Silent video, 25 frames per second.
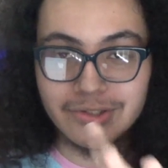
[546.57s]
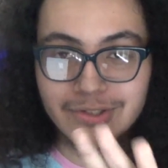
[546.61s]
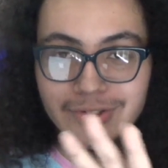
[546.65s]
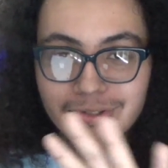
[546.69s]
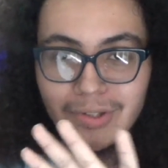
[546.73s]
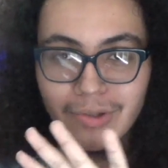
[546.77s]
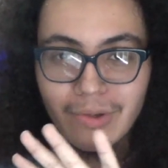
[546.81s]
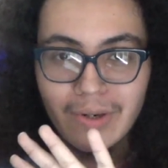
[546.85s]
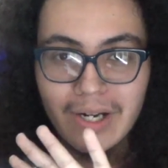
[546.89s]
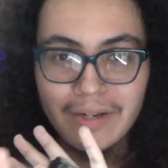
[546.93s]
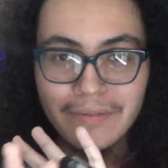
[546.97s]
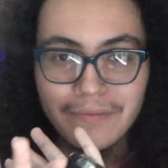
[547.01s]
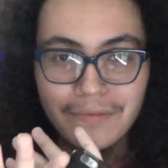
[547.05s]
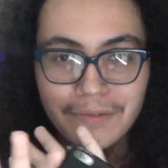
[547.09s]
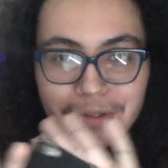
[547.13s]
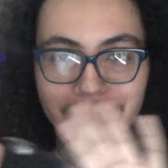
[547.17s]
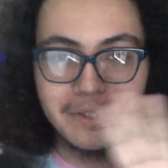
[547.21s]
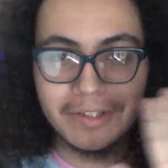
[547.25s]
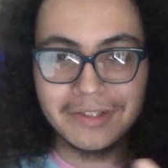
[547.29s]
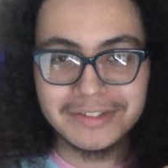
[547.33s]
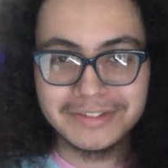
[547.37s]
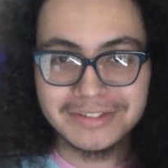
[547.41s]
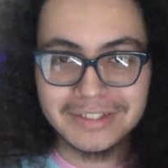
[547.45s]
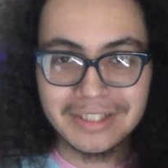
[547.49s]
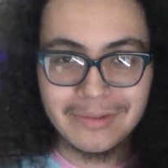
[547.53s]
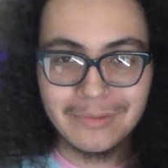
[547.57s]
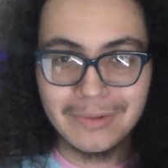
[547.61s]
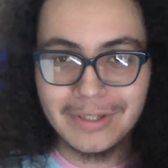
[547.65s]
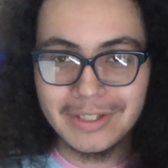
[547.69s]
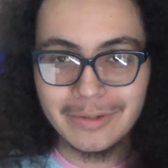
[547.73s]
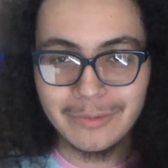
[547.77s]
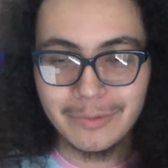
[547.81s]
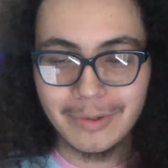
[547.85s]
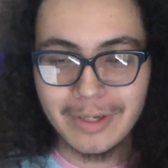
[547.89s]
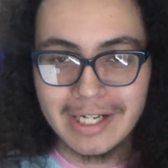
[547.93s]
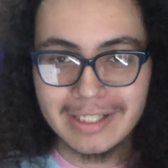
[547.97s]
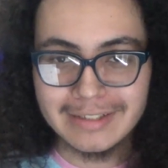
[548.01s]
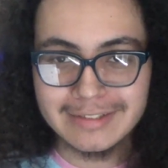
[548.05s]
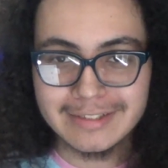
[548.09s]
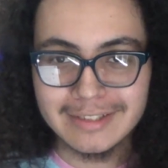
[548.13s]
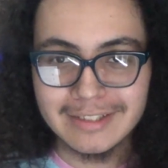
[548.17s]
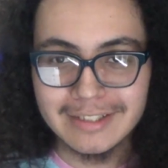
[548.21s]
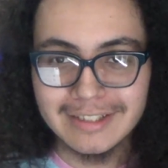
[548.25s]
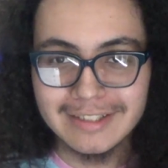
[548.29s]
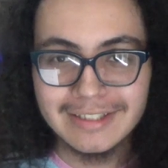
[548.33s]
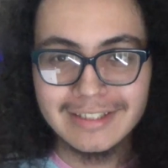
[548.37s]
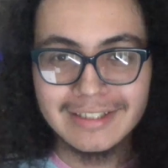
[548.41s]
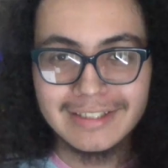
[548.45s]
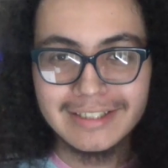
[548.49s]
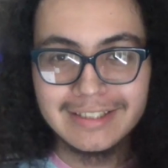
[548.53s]
so I fully understand why they were asking
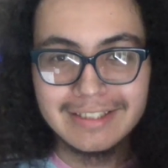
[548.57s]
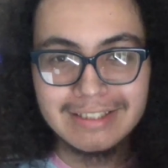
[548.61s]
it.